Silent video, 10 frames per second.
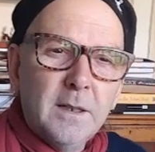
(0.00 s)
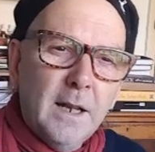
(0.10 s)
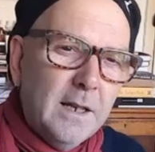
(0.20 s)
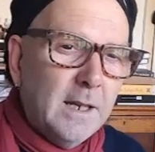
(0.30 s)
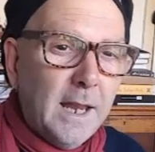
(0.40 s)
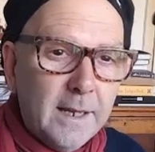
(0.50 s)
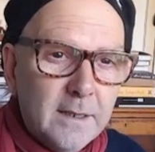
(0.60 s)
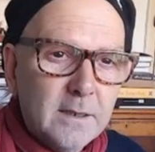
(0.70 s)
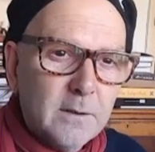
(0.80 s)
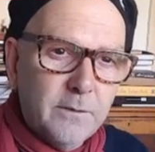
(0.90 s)
kind of
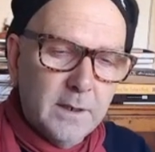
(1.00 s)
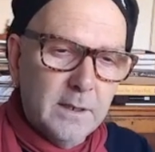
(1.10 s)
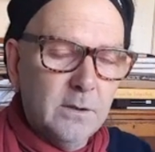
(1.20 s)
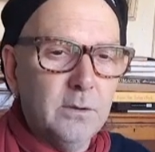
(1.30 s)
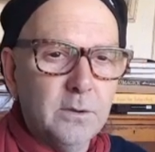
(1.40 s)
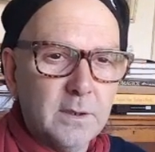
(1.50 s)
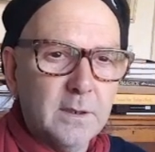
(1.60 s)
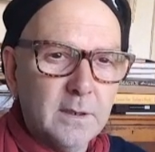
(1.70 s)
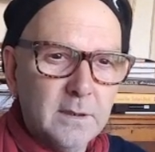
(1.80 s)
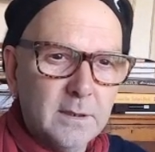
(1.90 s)
headless figure whose
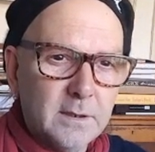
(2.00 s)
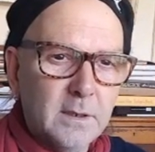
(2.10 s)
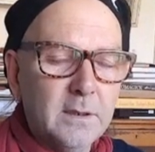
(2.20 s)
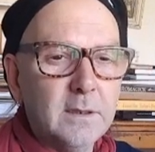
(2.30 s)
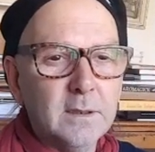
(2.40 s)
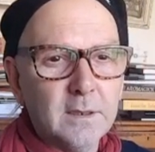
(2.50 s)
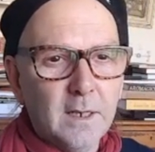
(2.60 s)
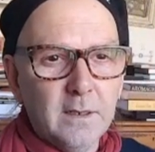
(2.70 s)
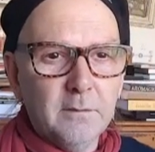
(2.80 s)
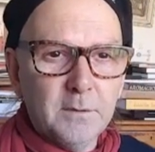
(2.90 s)
the sun is
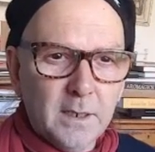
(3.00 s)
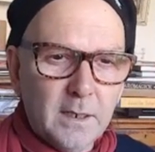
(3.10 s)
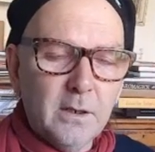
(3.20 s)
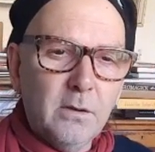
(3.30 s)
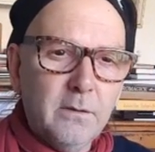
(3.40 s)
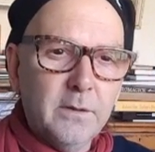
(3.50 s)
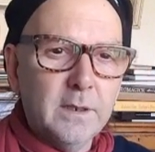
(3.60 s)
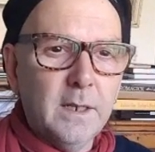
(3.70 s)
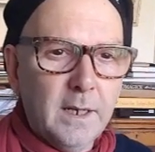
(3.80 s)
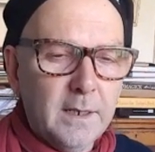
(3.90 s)
kind of taking over
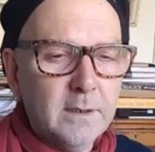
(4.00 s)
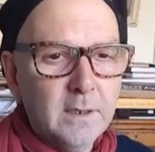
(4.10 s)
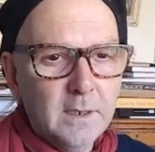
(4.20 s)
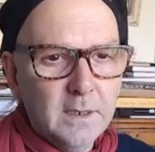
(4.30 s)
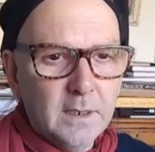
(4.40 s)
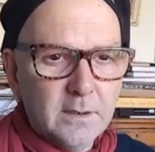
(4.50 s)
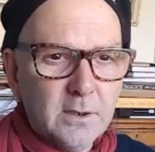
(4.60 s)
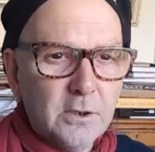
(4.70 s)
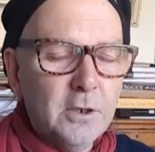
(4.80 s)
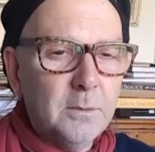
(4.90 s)
the head, has
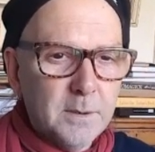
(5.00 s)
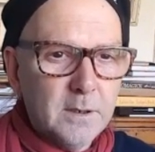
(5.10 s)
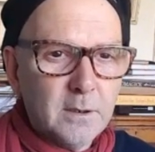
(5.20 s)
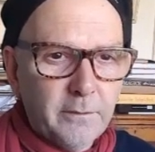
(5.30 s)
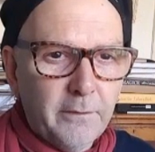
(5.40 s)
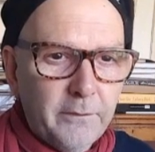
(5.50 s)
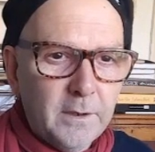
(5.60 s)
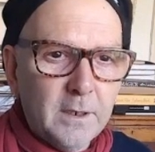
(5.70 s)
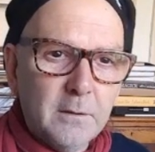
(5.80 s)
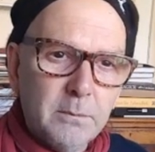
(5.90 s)
serpents for
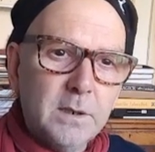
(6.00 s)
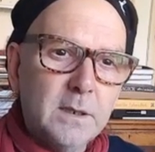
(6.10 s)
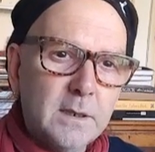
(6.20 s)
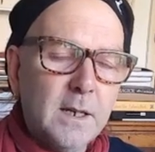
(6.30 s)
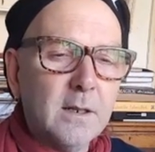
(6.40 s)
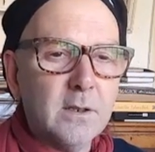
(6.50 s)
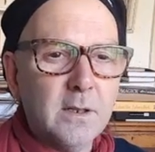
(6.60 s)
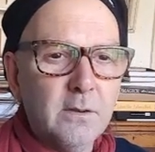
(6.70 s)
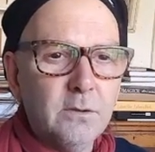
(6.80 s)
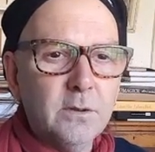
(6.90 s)
feet, but the text
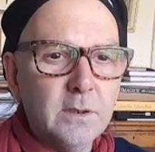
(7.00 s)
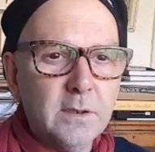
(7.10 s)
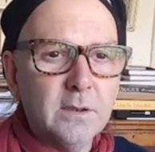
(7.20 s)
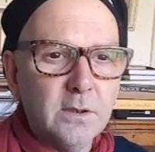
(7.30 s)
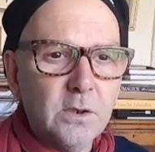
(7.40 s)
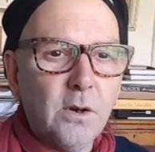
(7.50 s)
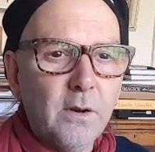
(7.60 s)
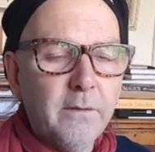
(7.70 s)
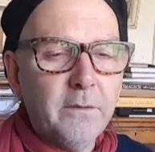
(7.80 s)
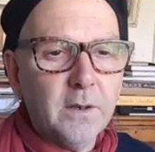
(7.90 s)
tells you this is a
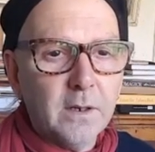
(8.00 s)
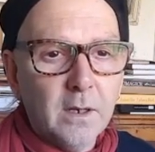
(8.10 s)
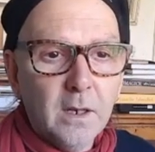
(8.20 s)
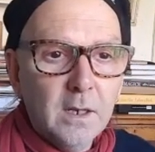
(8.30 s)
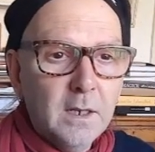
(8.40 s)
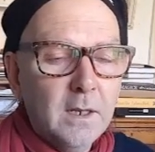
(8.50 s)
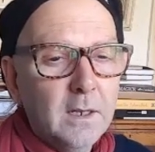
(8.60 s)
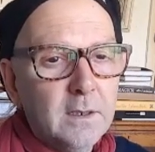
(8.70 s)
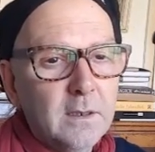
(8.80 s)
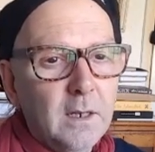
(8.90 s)
giant figure.
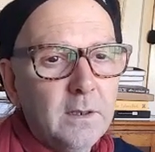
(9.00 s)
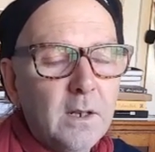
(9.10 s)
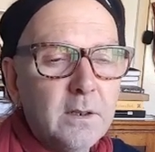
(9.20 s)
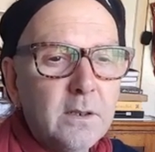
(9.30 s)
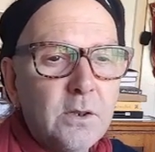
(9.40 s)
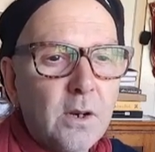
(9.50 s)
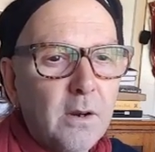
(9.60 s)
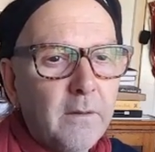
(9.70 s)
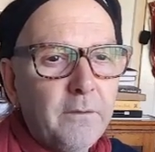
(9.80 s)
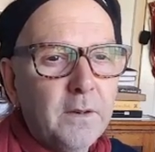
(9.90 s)
Another
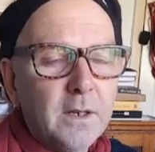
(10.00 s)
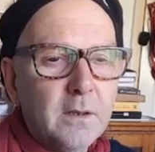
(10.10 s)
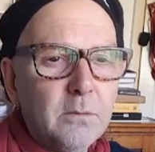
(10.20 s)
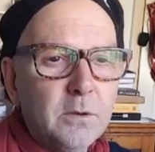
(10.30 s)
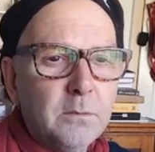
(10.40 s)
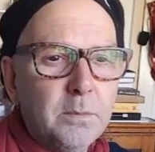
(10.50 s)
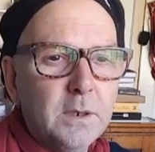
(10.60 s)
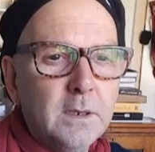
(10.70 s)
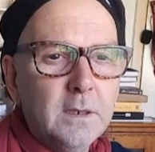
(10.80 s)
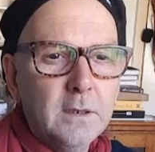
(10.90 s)
giant figure would
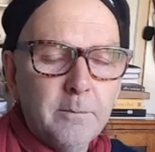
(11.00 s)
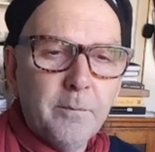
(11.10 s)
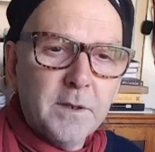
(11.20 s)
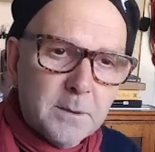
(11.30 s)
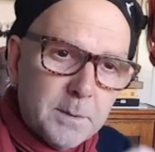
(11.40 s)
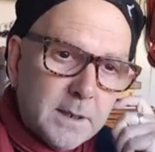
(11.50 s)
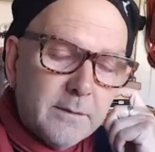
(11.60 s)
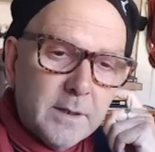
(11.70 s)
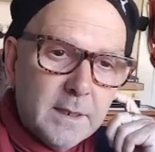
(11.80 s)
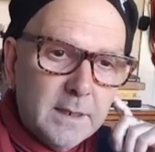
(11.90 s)
be
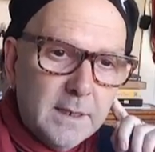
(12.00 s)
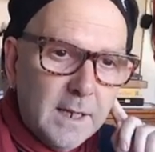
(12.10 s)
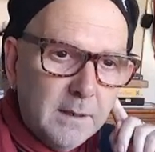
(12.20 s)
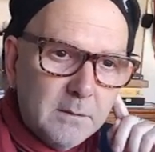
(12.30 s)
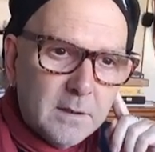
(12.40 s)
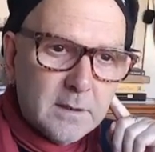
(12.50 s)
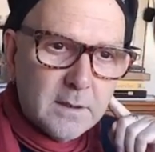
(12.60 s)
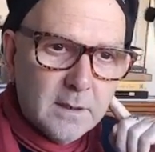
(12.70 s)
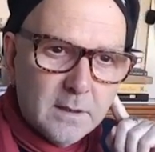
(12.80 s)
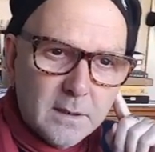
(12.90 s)
specifically named as
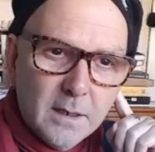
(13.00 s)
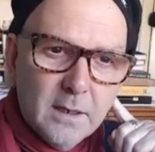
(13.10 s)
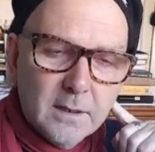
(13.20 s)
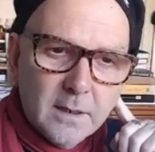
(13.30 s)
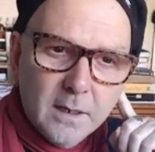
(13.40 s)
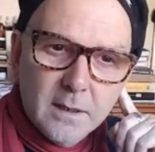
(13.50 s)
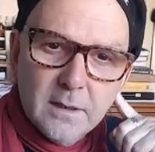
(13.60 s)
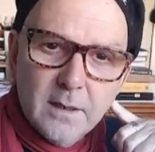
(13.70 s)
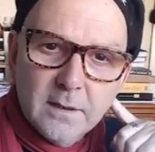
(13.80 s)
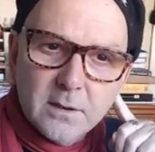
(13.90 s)
a
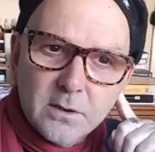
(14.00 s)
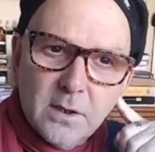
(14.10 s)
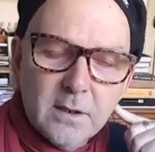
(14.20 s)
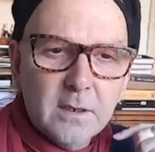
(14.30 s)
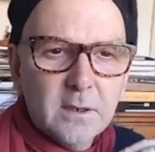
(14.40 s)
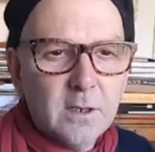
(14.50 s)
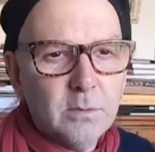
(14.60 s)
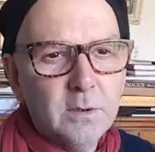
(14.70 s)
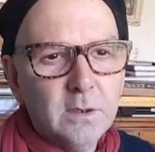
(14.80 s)
giant. Is this one,